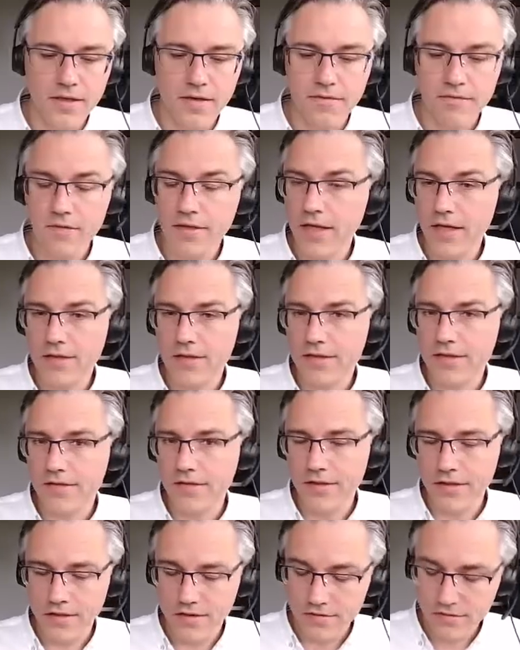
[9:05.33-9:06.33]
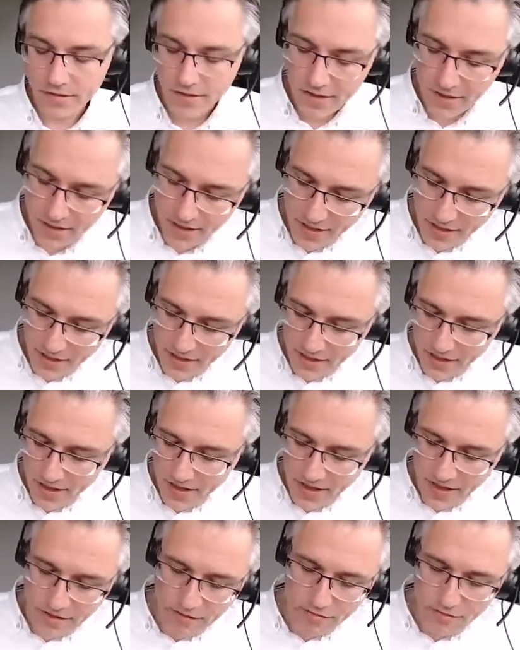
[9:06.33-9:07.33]
debt.
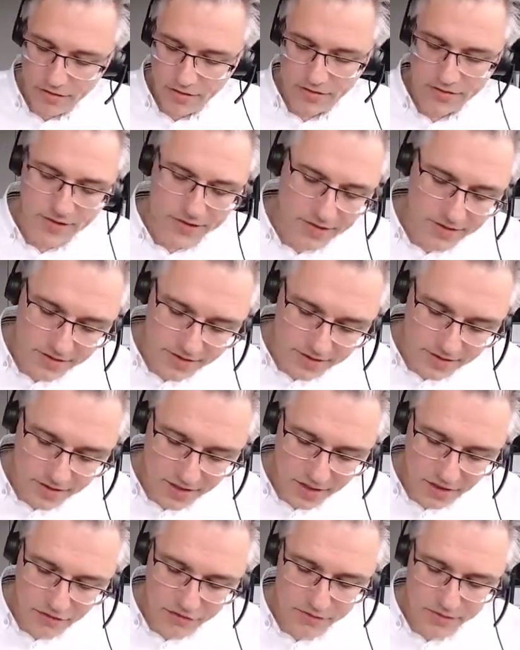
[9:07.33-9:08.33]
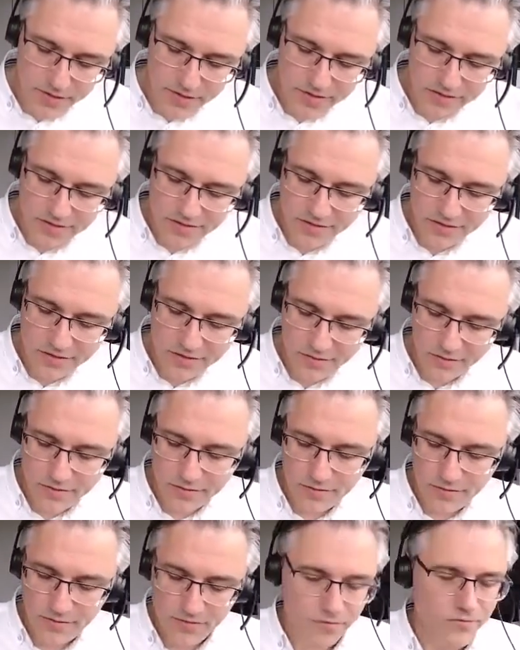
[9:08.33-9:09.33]
How likely is the government
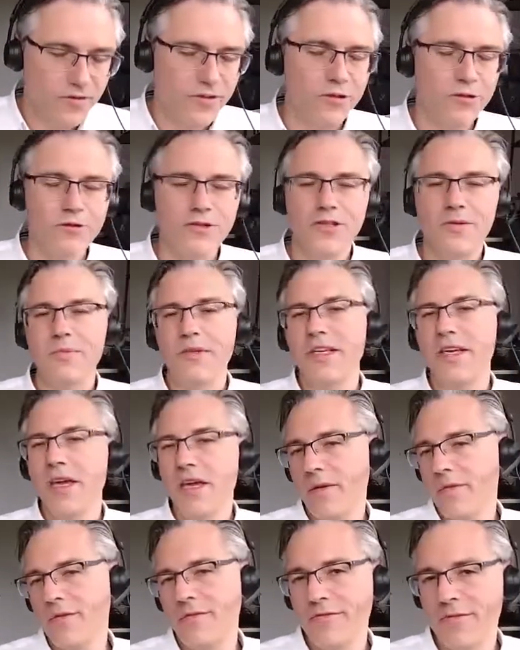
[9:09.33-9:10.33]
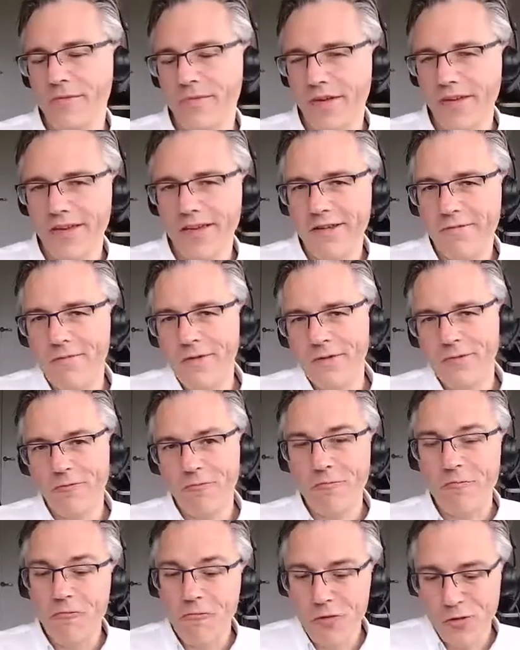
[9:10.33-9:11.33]
to not just be able to pay, but
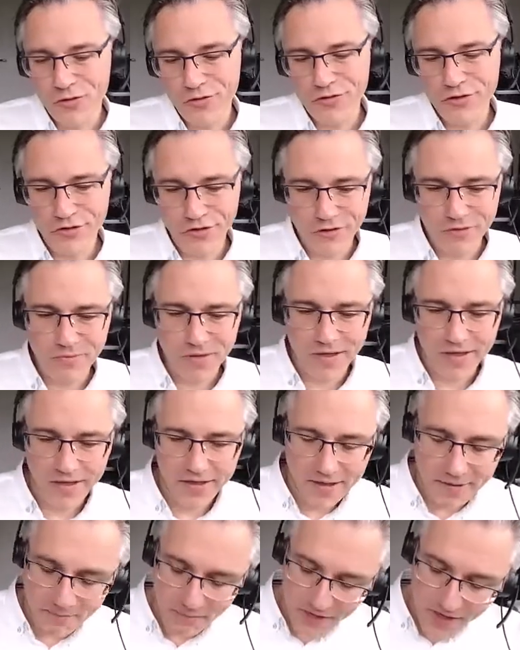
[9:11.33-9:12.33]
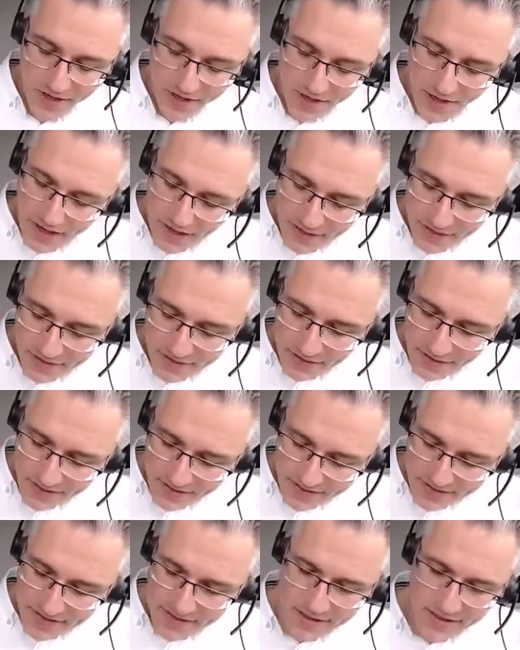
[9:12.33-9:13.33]
want to pay? And
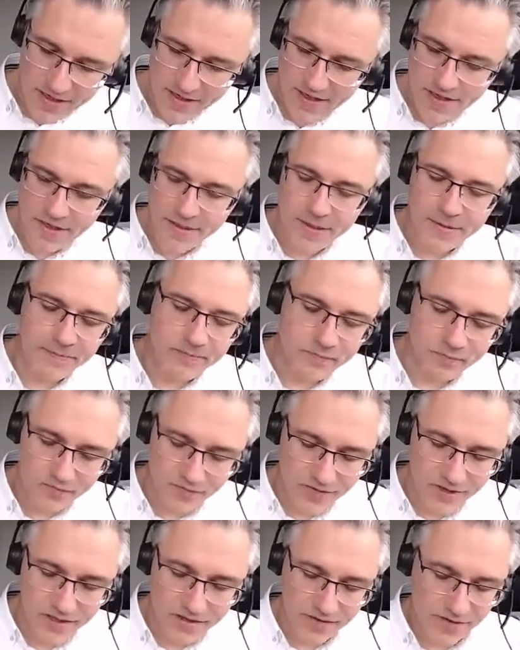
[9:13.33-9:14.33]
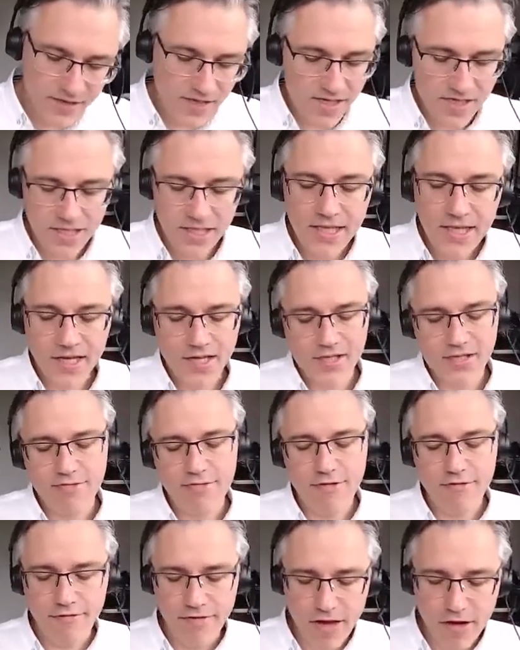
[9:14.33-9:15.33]
this links to
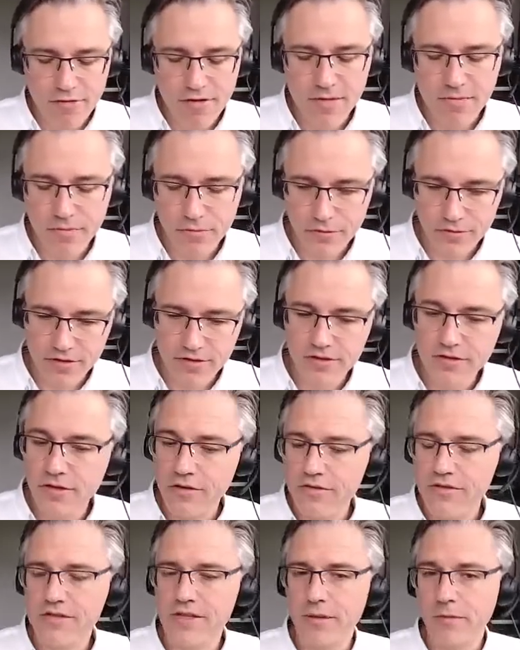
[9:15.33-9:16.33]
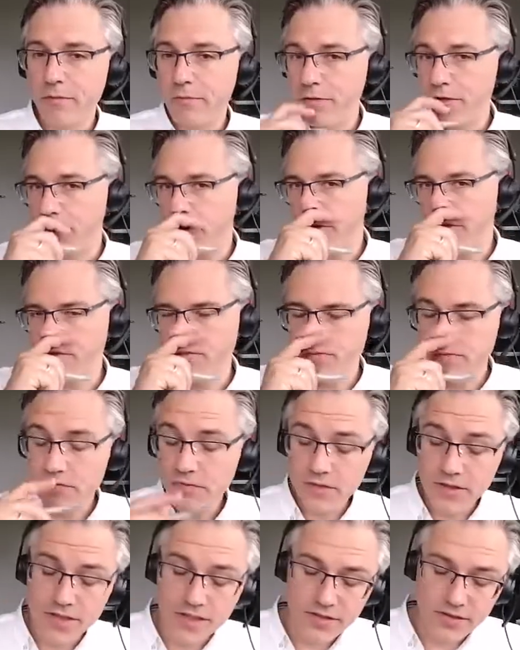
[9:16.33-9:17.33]
a very important concept which you
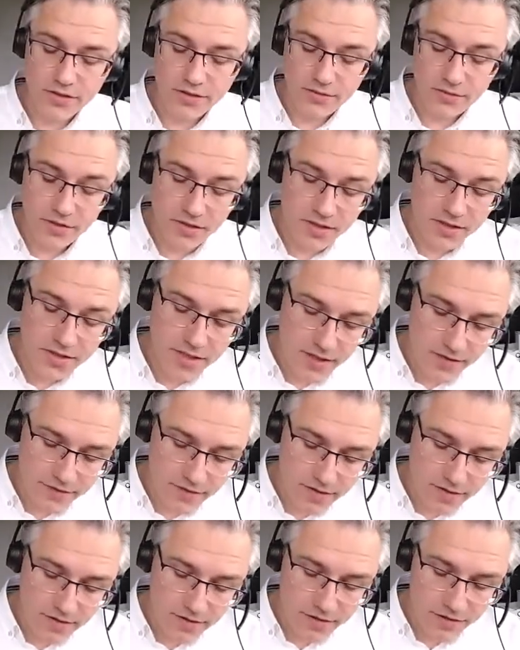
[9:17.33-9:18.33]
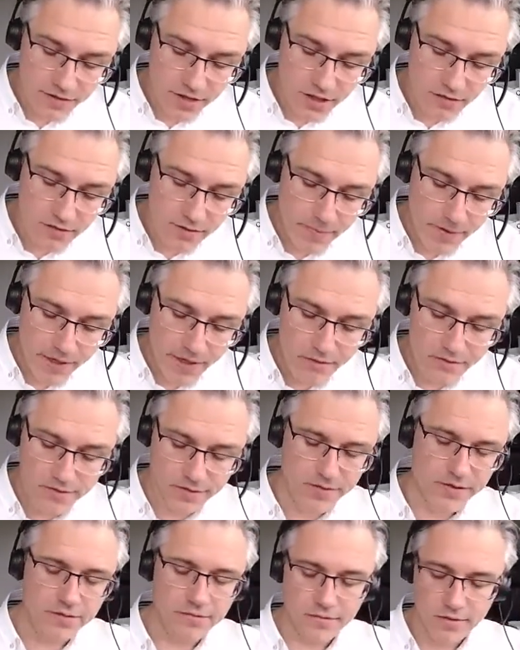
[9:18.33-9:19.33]
need to definitely know about,
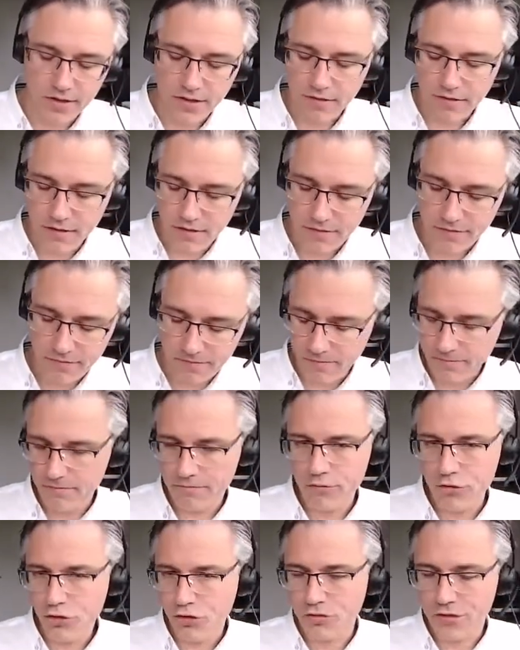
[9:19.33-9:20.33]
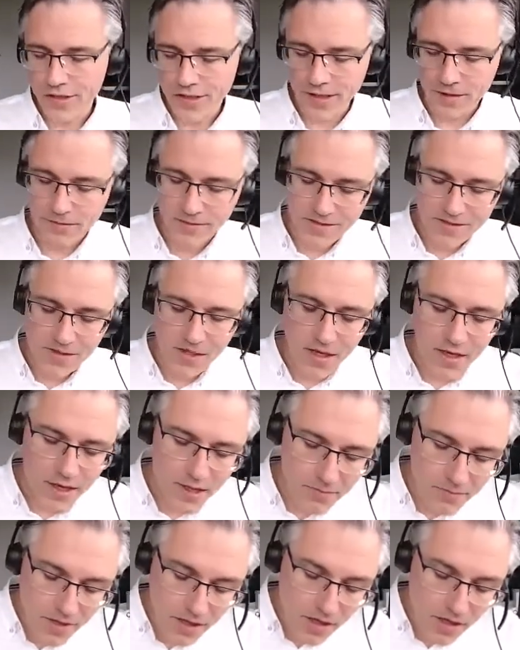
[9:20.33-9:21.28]
and kind of jot down this name,